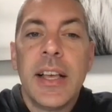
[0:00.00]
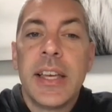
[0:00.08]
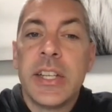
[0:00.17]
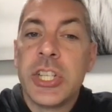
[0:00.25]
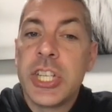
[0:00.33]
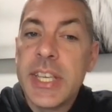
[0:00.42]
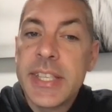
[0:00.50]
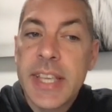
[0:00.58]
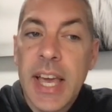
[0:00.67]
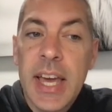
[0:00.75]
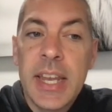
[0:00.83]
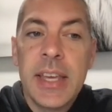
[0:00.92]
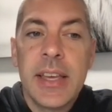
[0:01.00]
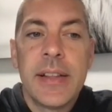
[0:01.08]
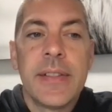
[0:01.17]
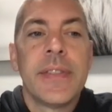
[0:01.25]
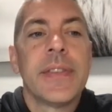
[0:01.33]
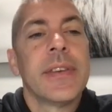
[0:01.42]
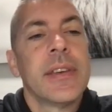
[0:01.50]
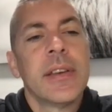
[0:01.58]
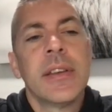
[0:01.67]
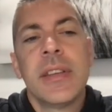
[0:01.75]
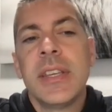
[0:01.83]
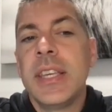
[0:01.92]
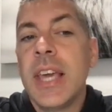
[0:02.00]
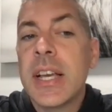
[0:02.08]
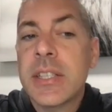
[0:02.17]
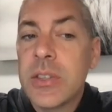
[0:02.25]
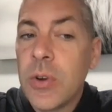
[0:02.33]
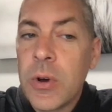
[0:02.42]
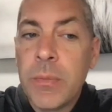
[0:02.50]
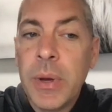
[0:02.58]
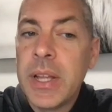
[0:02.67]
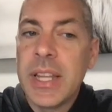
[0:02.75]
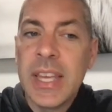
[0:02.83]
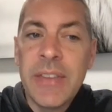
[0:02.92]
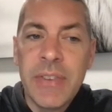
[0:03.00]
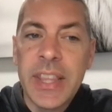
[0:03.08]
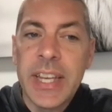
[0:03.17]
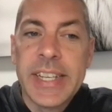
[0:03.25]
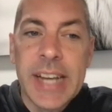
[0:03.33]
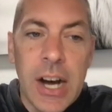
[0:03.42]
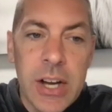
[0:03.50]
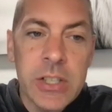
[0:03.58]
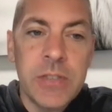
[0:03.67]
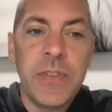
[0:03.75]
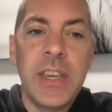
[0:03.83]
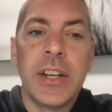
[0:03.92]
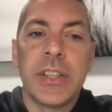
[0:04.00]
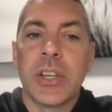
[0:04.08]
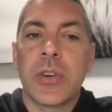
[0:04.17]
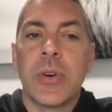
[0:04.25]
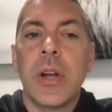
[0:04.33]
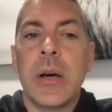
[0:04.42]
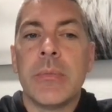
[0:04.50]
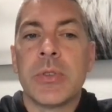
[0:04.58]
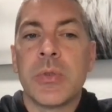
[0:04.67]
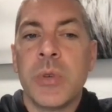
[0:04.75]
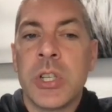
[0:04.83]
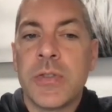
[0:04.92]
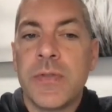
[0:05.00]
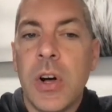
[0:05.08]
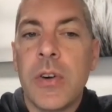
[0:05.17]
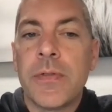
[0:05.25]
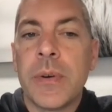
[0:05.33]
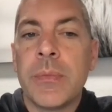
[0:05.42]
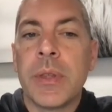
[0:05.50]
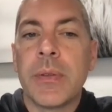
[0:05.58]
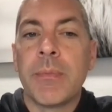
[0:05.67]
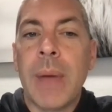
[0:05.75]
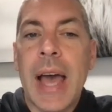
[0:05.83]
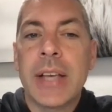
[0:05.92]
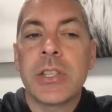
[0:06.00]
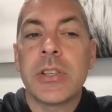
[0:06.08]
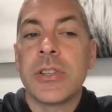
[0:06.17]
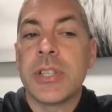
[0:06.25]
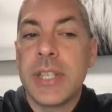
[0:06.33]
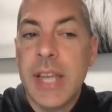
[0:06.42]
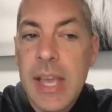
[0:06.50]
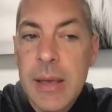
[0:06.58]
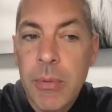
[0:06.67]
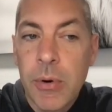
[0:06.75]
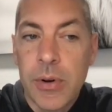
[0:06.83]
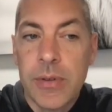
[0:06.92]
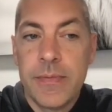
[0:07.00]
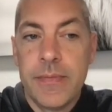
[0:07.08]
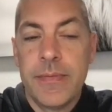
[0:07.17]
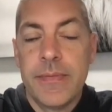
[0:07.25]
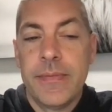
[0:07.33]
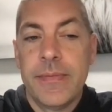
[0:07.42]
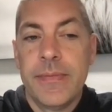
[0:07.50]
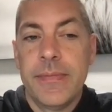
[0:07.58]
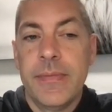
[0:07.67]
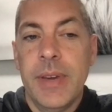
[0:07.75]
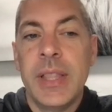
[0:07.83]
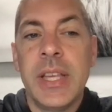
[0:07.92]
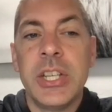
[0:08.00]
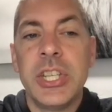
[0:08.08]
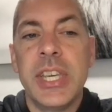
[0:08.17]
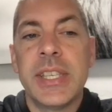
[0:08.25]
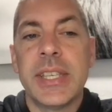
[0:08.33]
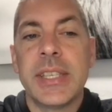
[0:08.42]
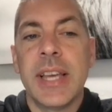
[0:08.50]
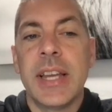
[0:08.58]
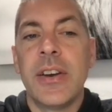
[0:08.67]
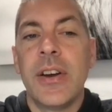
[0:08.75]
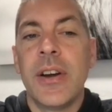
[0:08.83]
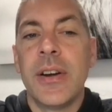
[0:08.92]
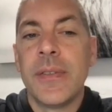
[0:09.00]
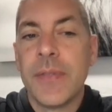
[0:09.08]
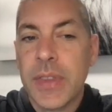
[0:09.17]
And she said, "Yes, Lord, but even the dogs feed on the crumbs which fall from the master's table." And then Jesus said to her,